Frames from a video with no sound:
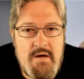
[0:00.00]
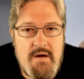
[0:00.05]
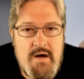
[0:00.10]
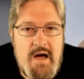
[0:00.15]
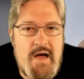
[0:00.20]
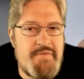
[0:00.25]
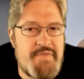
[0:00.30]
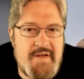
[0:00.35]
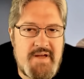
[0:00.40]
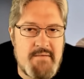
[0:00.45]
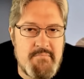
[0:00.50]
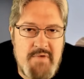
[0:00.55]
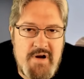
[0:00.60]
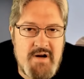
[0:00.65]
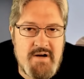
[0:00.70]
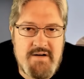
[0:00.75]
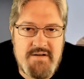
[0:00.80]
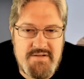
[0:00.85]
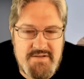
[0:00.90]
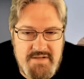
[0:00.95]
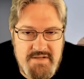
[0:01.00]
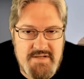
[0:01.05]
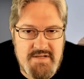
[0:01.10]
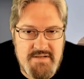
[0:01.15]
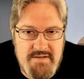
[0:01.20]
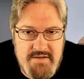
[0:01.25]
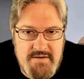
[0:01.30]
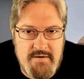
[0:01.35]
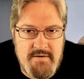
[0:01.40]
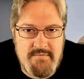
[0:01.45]
I think America is just
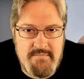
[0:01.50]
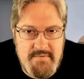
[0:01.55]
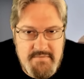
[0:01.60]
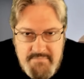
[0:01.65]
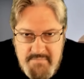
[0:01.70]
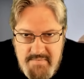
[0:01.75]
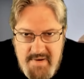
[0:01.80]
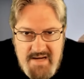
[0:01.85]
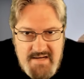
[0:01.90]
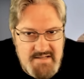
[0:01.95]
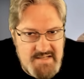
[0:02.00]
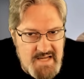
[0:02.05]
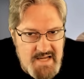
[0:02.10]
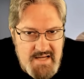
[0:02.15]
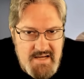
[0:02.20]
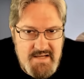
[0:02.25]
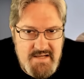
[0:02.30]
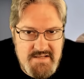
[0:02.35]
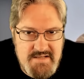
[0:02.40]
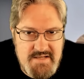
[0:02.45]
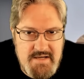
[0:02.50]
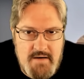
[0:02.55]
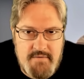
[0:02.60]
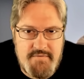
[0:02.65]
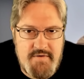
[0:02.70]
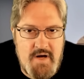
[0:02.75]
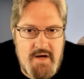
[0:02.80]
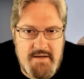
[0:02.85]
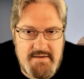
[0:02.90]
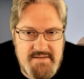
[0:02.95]
concerned with maintaining
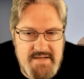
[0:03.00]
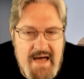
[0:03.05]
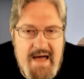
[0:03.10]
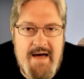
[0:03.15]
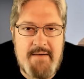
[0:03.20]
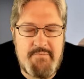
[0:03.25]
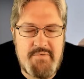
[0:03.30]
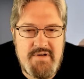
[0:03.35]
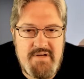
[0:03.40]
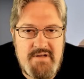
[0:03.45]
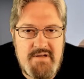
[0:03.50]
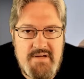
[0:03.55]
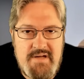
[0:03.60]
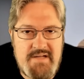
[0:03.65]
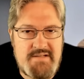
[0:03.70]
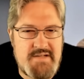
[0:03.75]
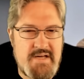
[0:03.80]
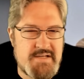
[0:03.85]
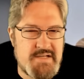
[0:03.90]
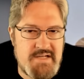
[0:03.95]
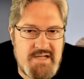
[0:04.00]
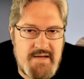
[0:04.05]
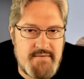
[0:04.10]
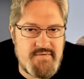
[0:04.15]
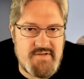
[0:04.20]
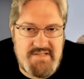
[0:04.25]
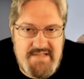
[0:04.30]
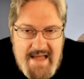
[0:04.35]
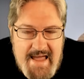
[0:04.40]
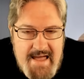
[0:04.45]
itself on top. It doesn't give
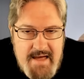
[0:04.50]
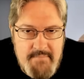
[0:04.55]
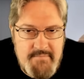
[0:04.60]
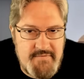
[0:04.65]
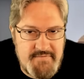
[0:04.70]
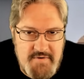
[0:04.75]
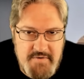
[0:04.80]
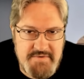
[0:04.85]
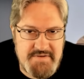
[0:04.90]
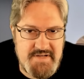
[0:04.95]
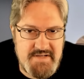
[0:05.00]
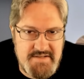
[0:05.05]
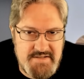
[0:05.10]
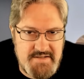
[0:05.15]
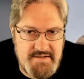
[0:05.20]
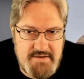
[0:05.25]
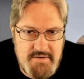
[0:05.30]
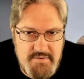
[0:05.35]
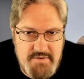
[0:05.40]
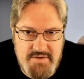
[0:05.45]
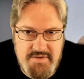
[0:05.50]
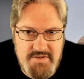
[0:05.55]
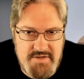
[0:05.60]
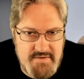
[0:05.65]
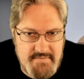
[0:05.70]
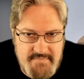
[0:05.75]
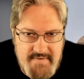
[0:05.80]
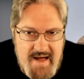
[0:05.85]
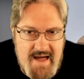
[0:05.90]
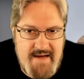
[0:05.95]
a damn if those institutions
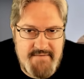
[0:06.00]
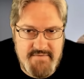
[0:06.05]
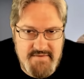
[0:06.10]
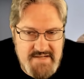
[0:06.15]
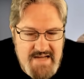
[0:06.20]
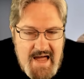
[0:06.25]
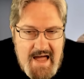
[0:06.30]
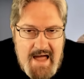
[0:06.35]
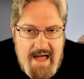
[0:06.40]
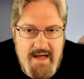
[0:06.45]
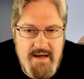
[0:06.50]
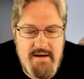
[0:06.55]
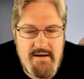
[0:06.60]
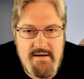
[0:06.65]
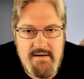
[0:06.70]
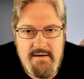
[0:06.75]
survive or die.